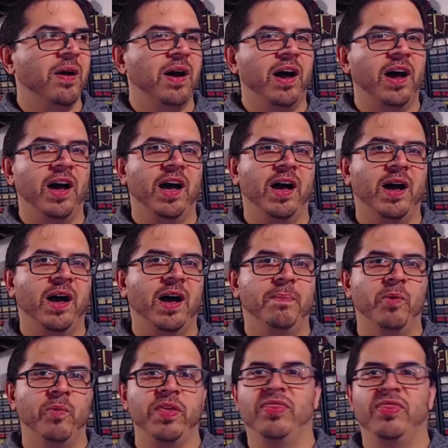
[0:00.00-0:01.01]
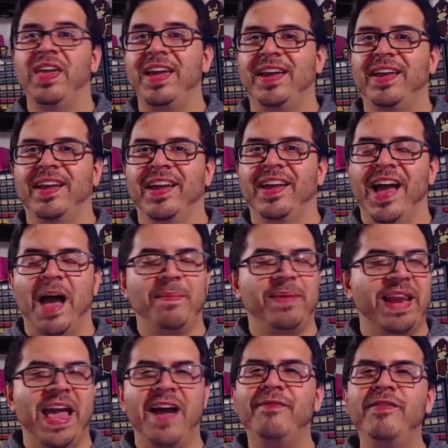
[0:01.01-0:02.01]
But we think,
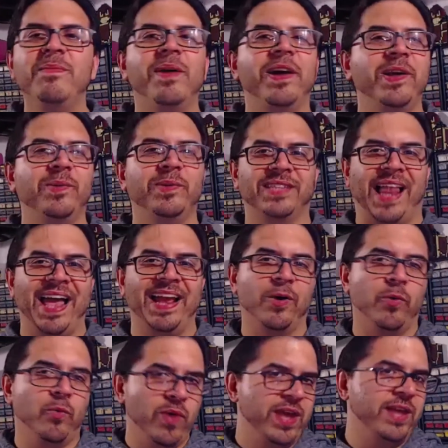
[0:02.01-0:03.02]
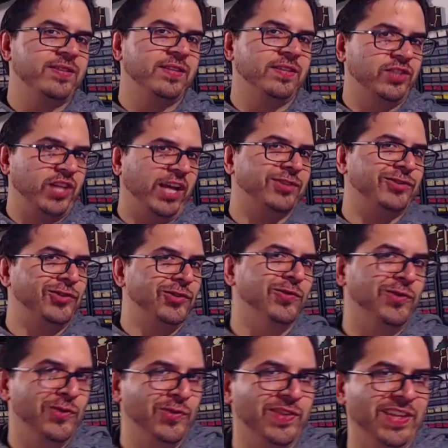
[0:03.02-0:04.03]
everybody was like, we suggest you
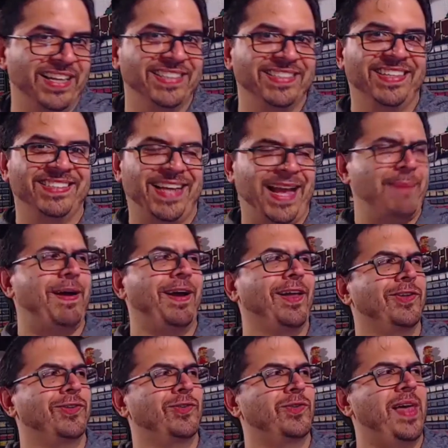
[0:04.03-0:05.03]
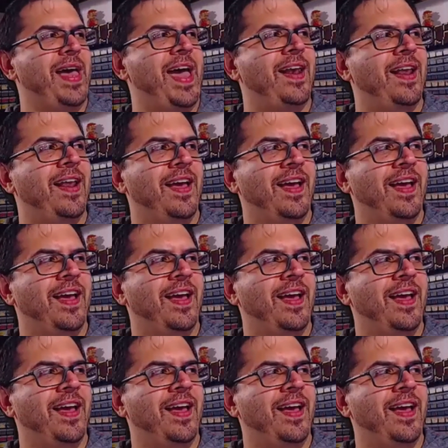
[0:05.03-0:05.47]
do this. And I was like, I'm not going to do that.